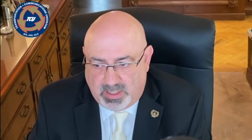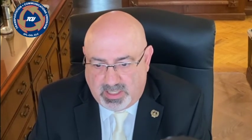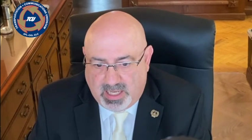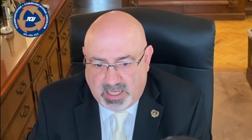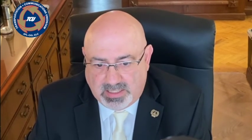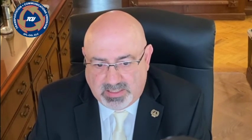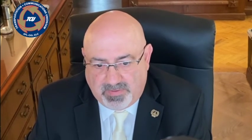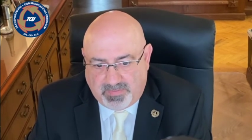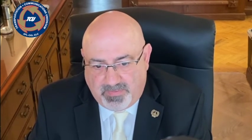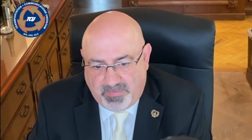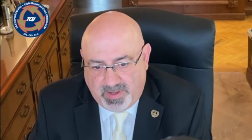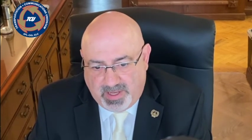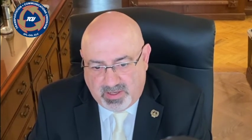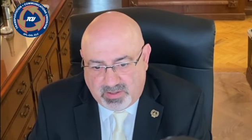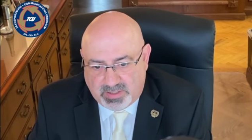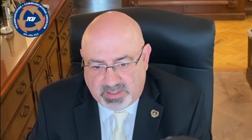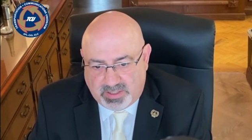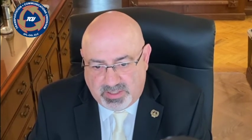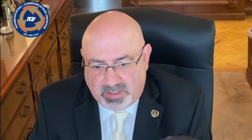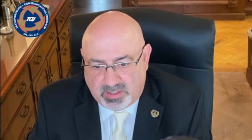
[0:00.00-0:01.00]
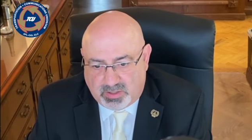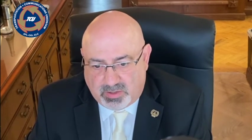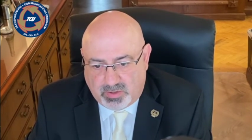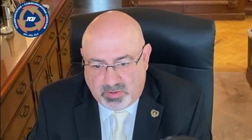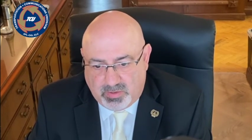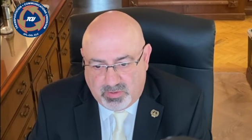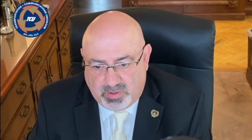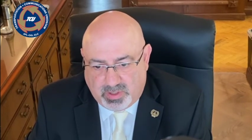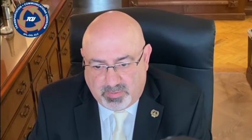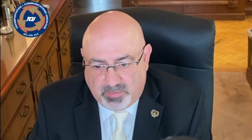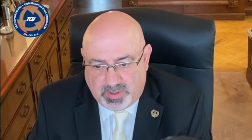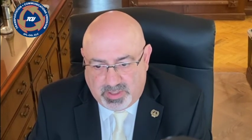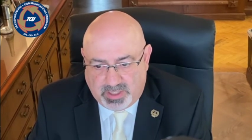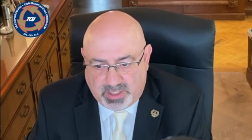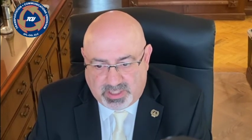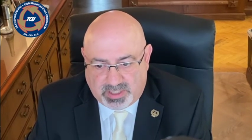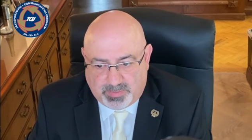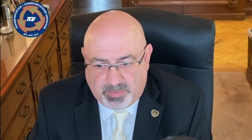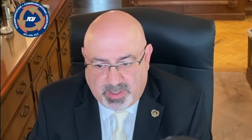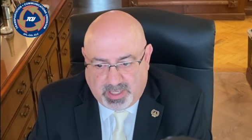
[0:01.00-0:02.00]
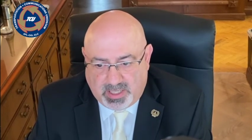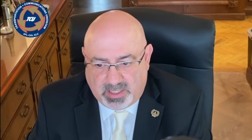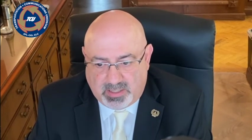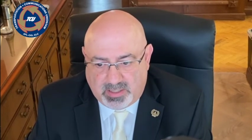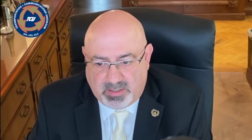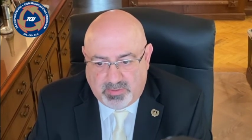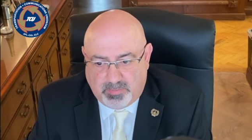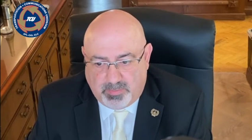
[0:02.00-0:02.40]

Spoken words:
as it fails to include them in the expanded